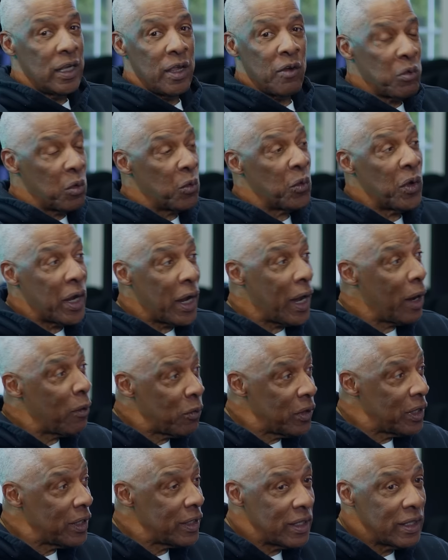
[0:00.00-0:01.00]
And everywhere I
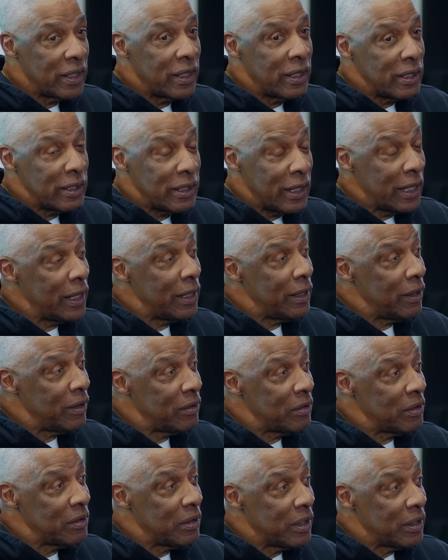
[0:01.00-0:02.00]
went, they
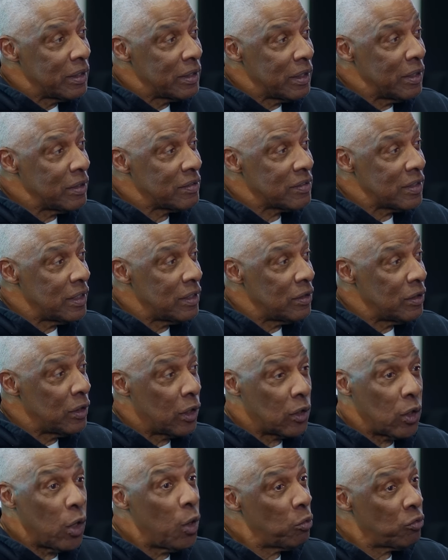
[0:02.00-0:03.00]
they said, the
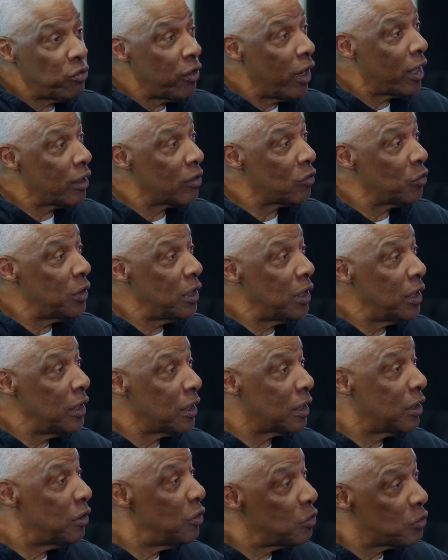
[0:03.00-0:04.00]
Globetrotters were here.
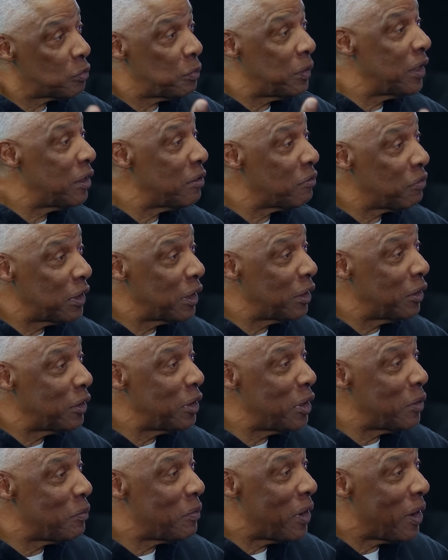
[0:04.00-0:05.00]
Can you spin the finger
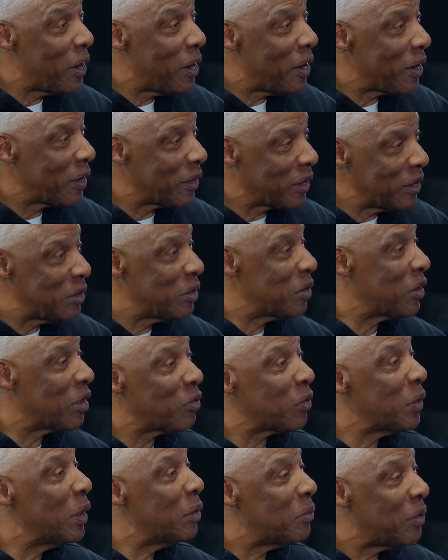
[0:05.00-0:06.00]
on your ball? Can you
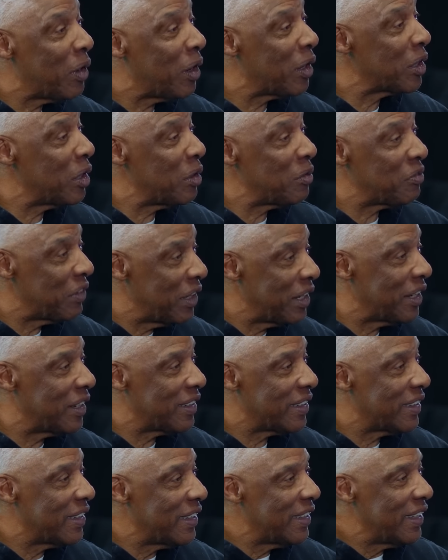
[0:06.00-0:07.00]
spin the ball on your
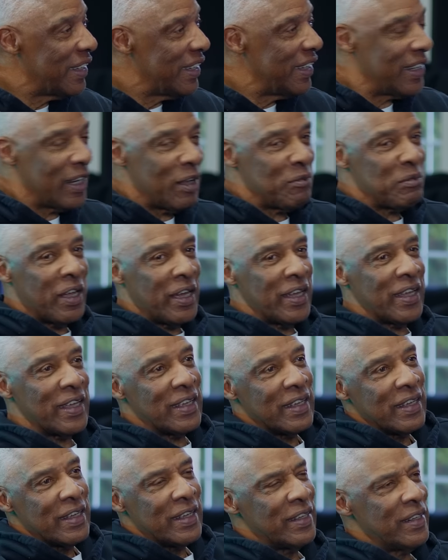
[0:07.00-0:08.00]
finger? And I'm
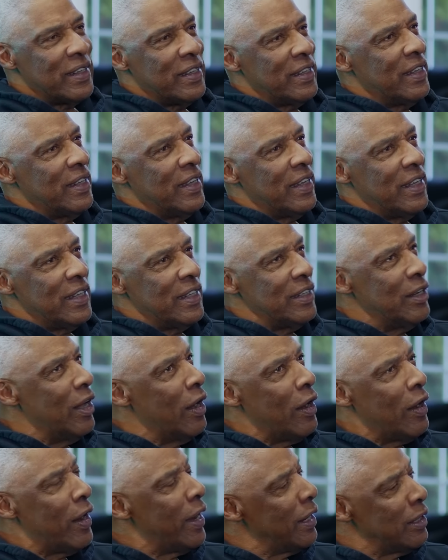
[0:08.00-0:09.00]
like,
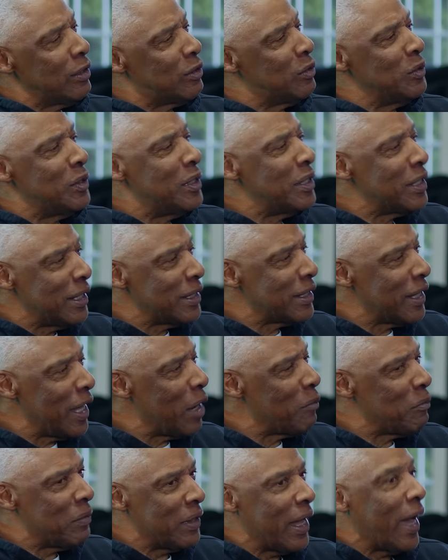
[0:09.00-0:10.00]
no, I ain't too good at
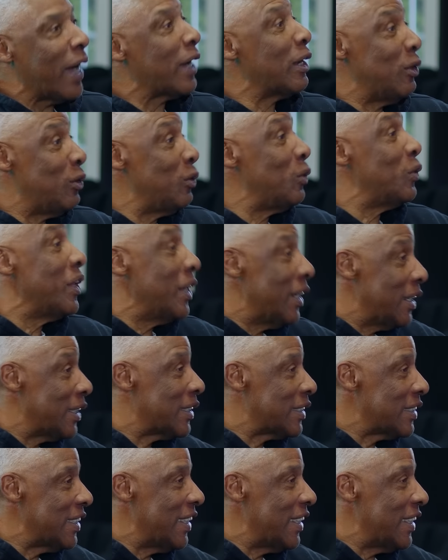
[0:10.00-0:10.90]
that, but I could do this.